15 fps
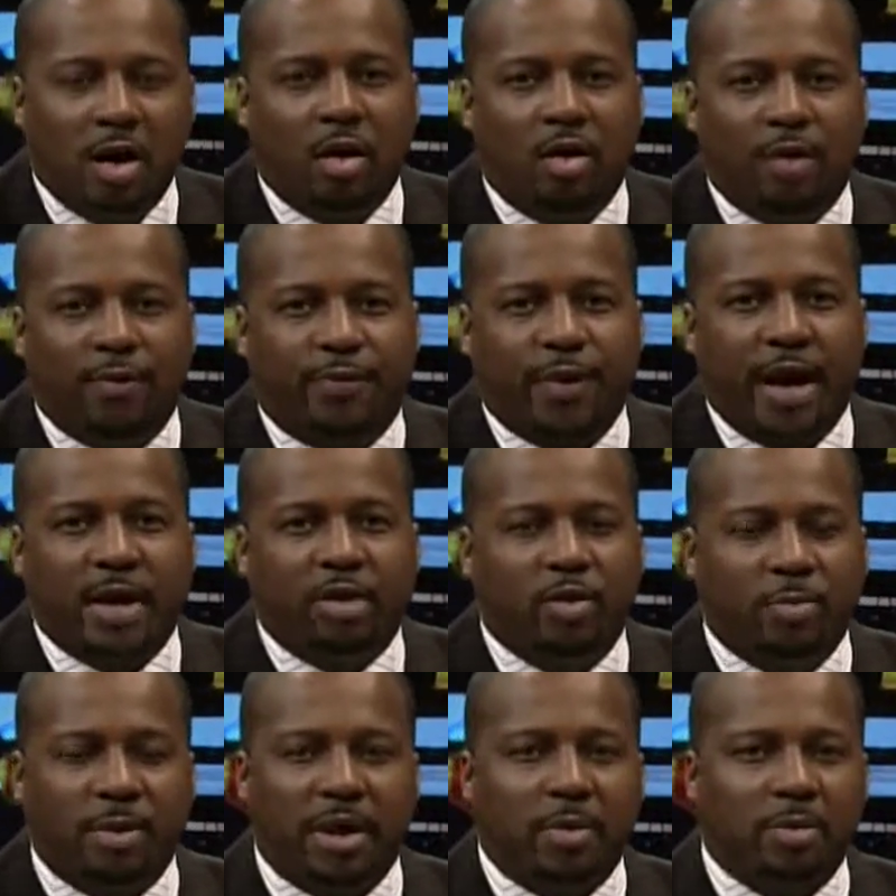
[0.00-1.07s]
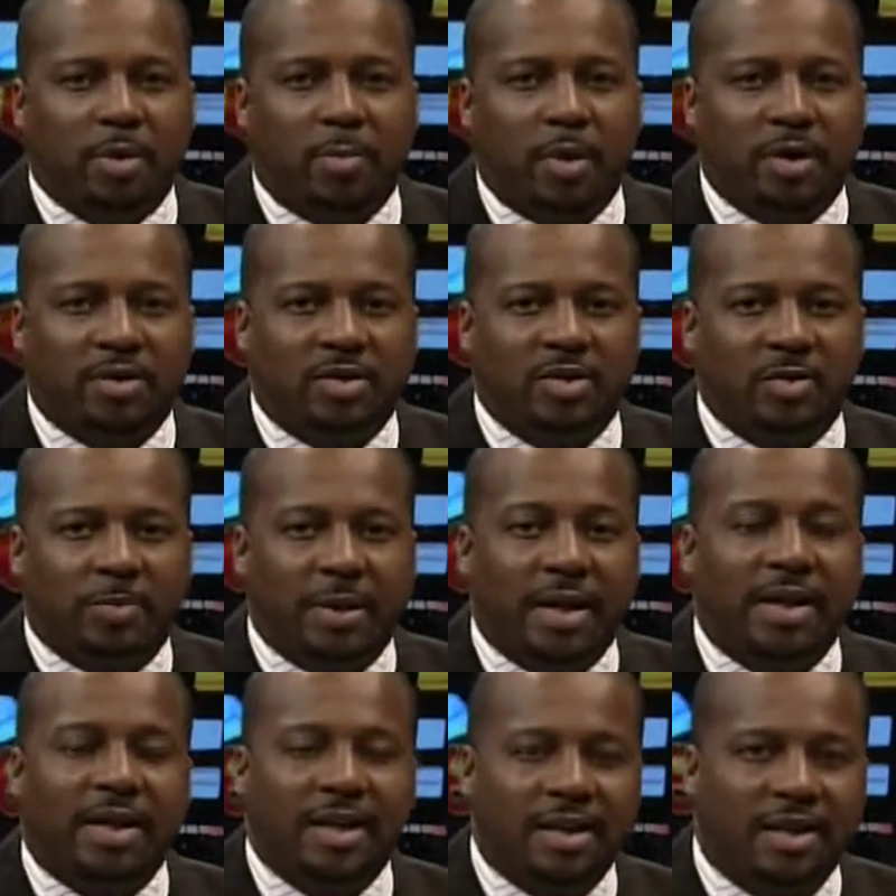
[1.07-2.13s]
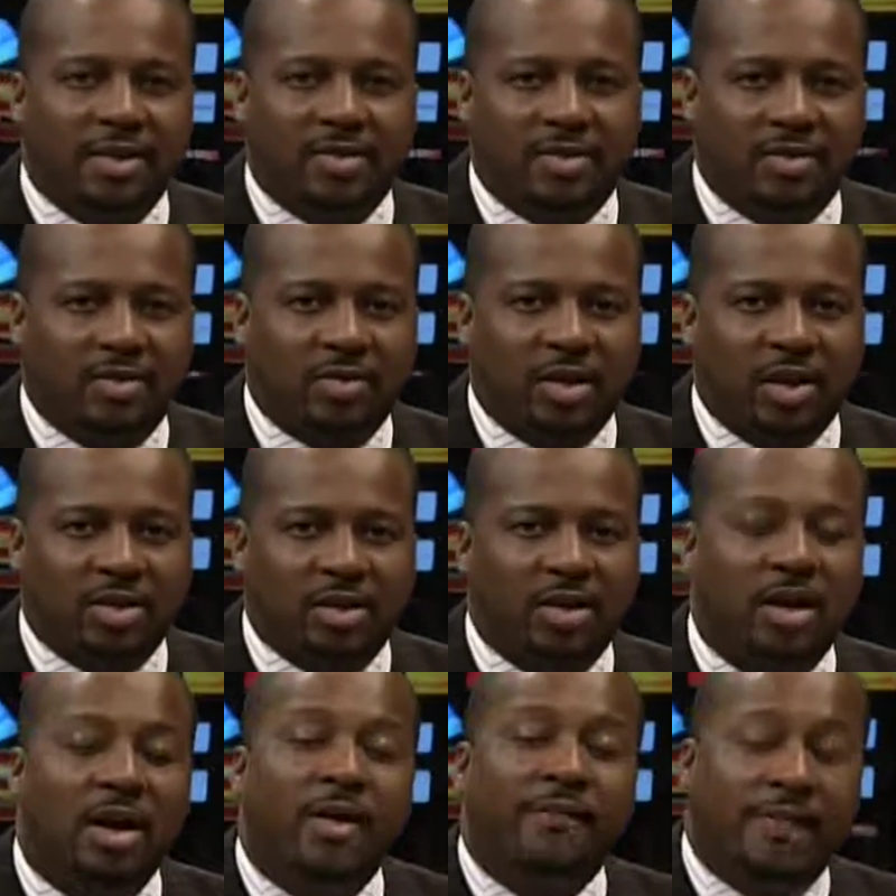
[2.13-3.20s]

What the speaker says: on Friday, you'll be able to participate in this discussion,